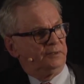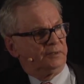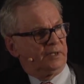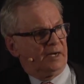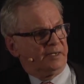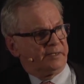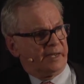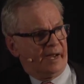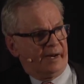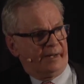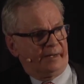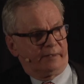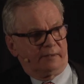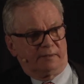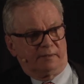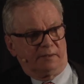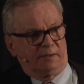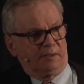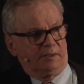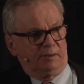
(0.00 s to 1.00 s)
Titanic
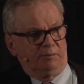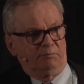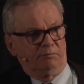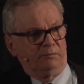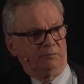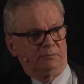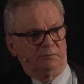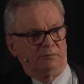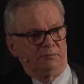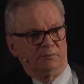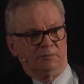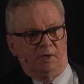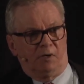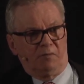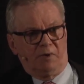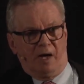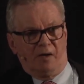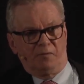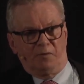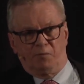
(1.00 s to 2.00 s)
uh,
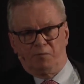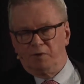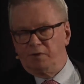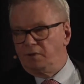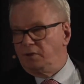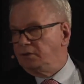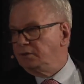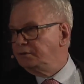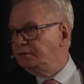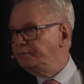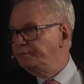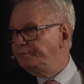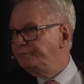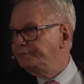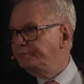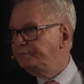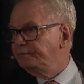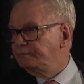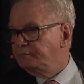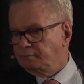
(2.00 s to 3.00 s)
around the world.
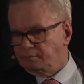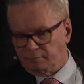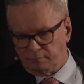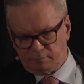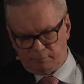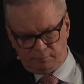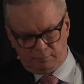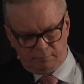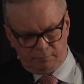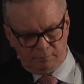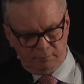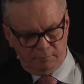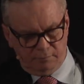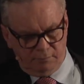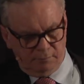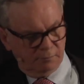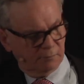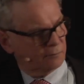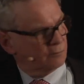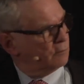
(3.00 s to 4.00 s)
It's a picture from a
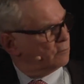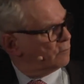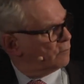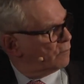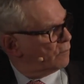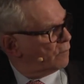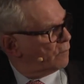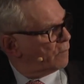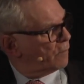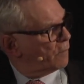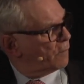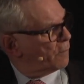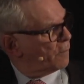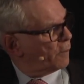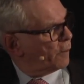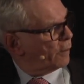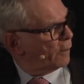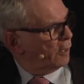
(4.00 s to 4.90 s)
few years ago. This is in